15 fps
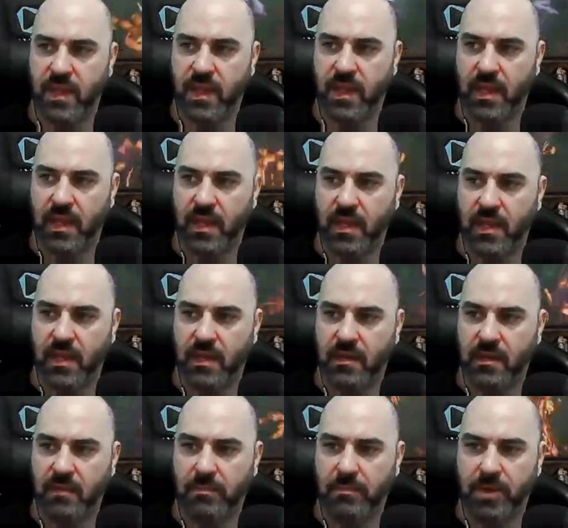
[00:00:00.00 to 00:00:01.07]
and
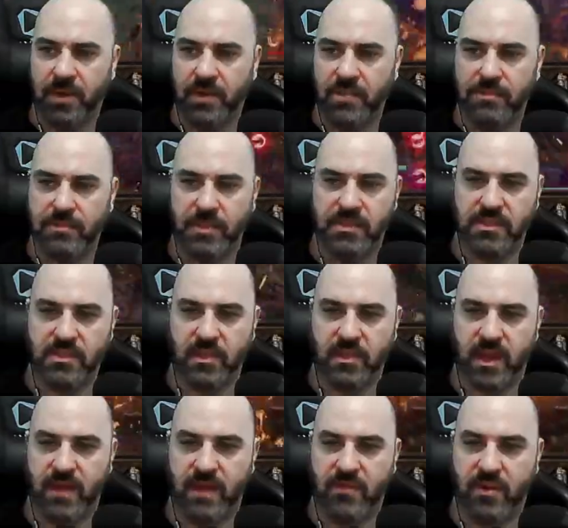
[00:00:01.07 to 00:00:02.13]
Punishment. So we
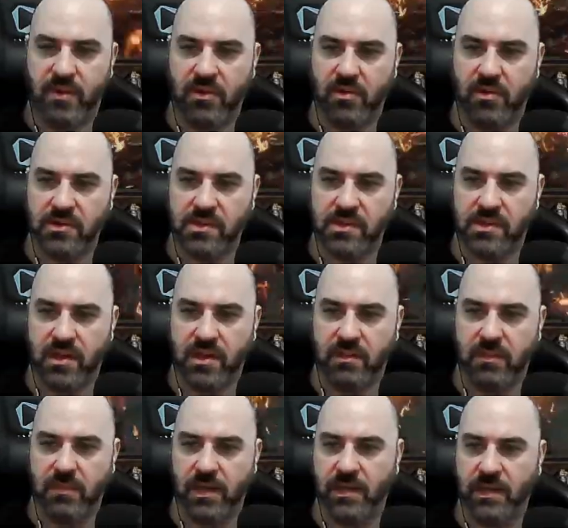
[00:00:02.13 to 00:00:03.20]
have our Curses
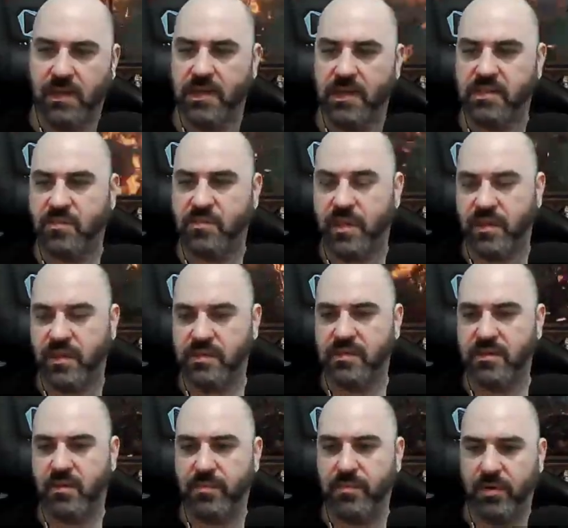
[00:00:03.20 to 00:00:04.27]
automated as well as
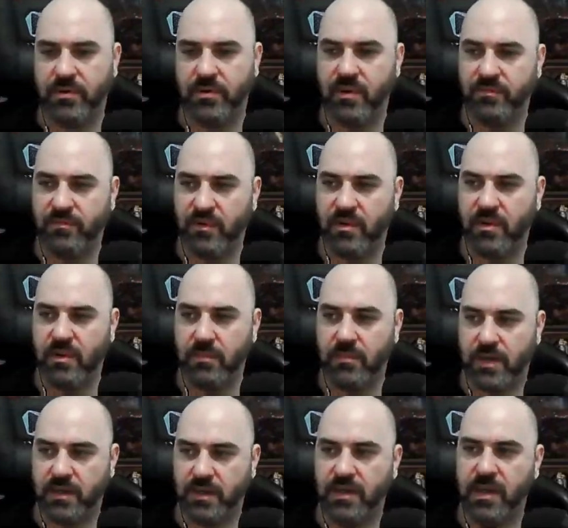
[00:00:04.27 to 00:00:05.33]
our Bone Offering
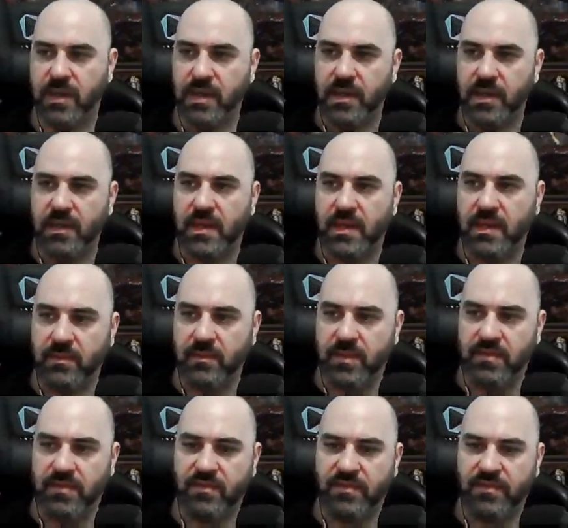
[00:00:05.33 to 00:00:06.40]
automated. And then we
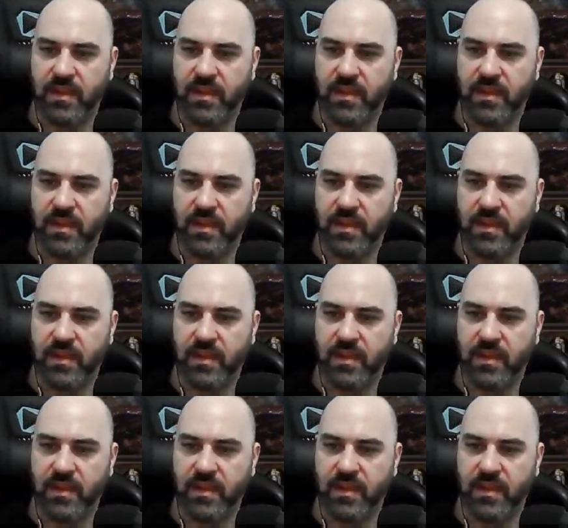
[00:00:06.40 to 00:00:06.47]
have a Flame